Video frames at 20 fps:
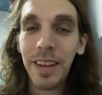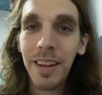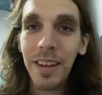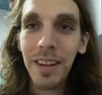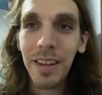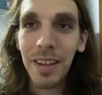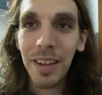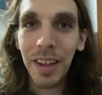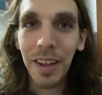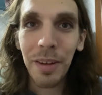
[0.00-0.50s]

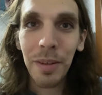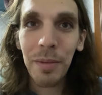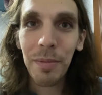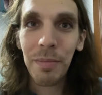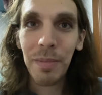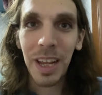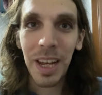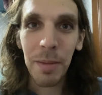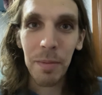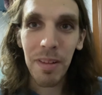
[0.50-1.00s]
Hello,
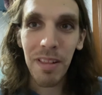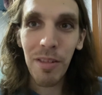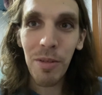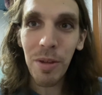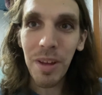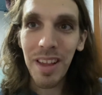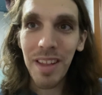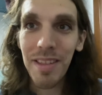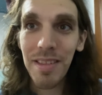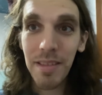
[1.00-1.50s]
my name is
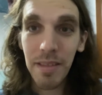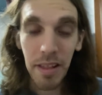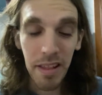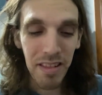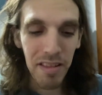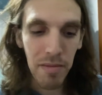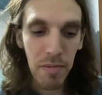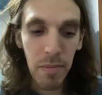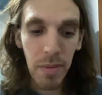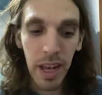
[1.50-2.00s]
Lucas. This
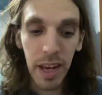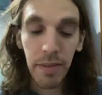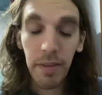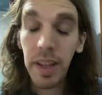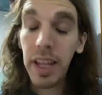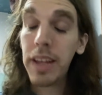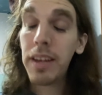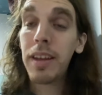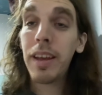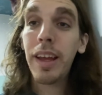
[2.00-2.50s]
is a bit of
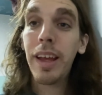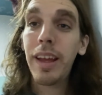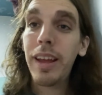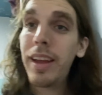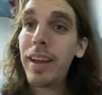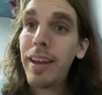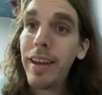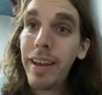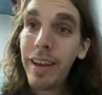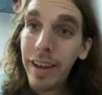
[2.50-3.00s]
lit,
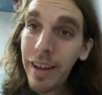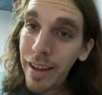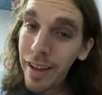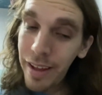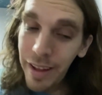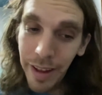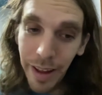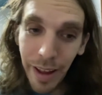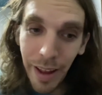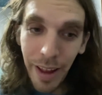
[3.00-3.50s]

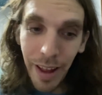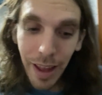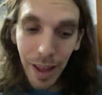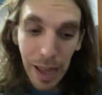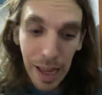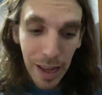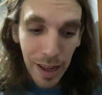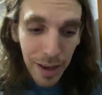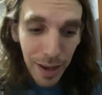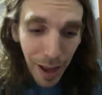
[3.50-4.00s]

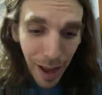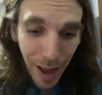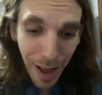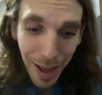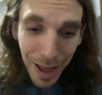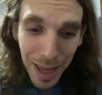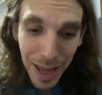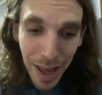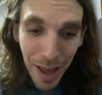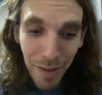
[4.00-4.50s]
and I
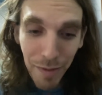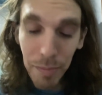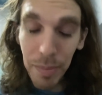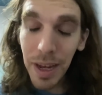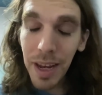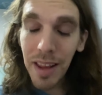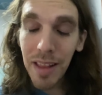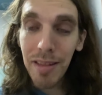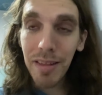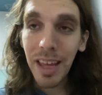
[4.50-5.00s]
have been
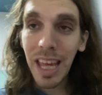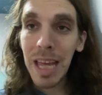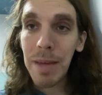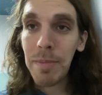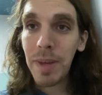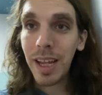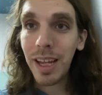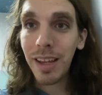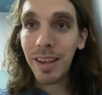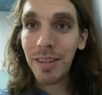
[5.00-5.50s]

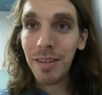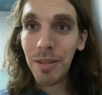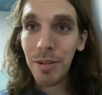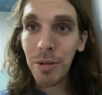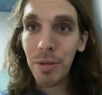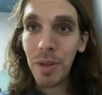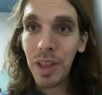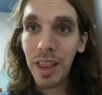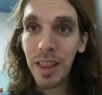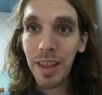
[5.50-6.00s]
escaping
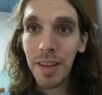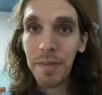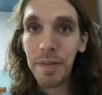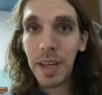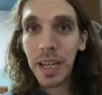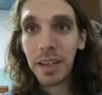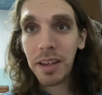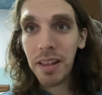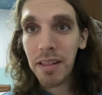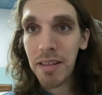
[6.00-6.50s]
into the
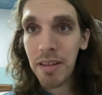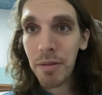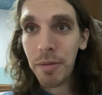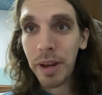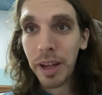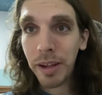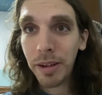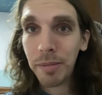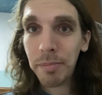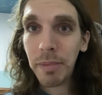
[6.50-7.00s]
fantasy
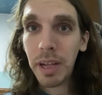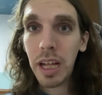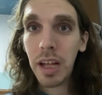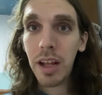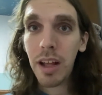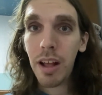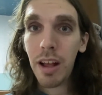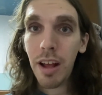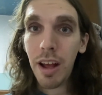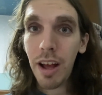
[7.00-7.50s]
realm
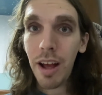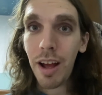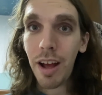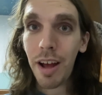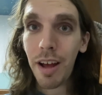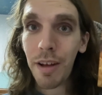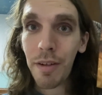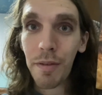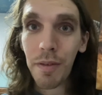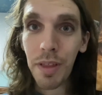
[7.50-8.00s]

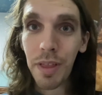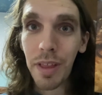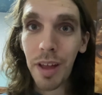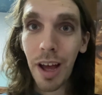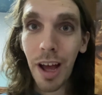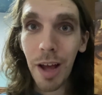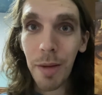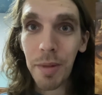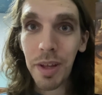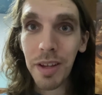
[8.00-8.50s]
of The
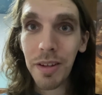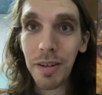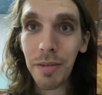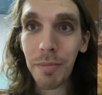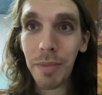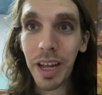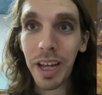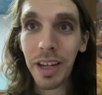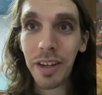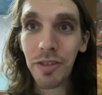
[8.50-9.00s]
Hobbit
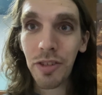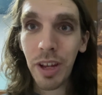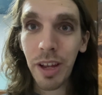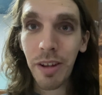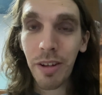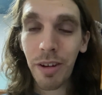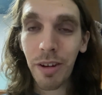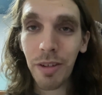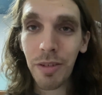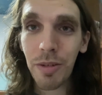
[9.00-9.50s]
by
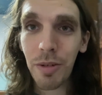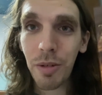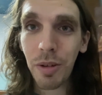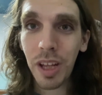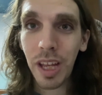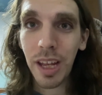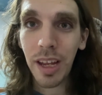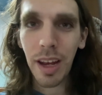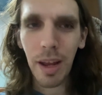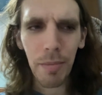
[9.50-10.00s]
J.R.R.
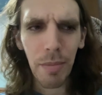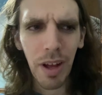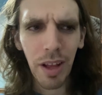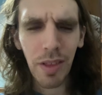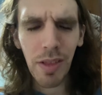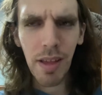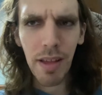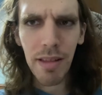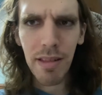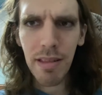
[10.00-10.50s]
Tolkien. I bought
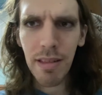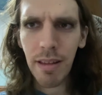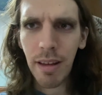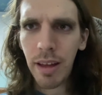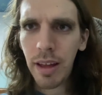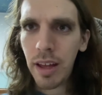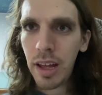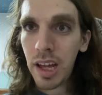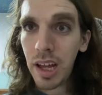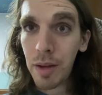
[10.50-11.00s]
this,
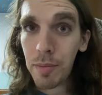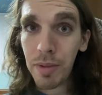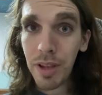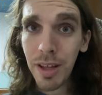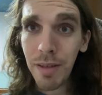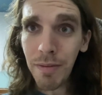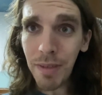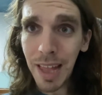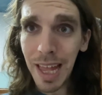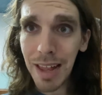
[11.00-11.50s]
I believe,
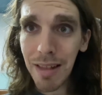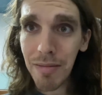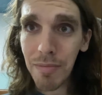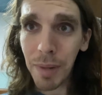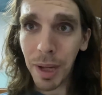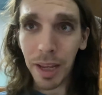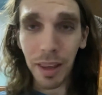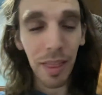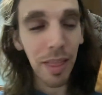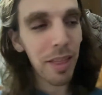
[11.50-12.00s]
last
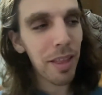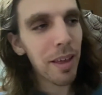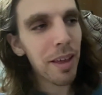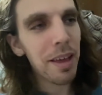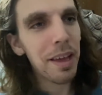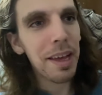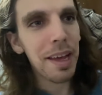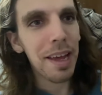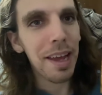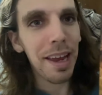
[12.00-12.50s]
month,
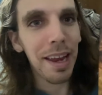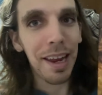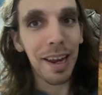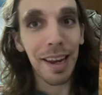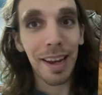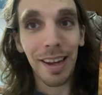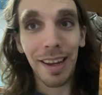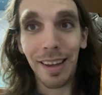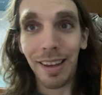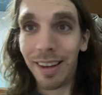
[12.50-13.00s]

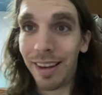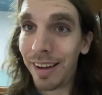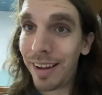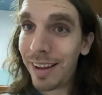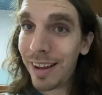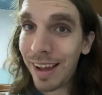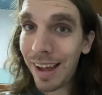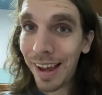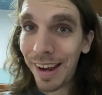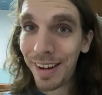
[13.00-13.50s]
and
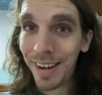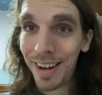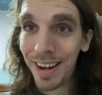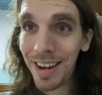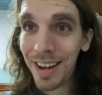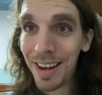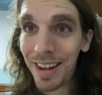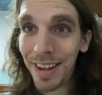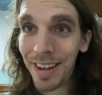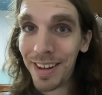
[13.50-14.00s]
I
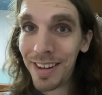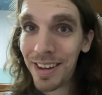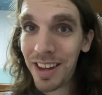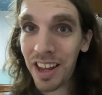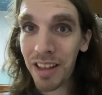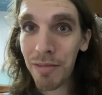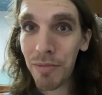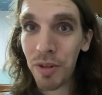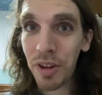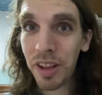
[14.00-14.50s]
needed it
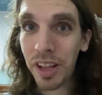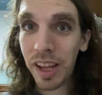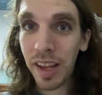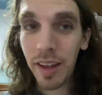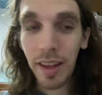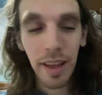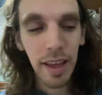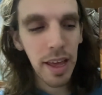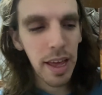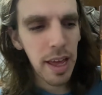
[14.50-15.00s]
desperately.
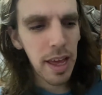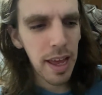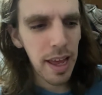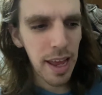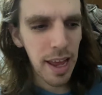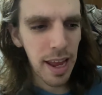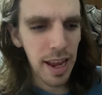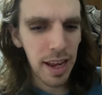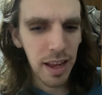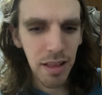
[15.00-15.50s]

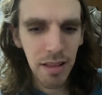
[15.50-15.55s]
I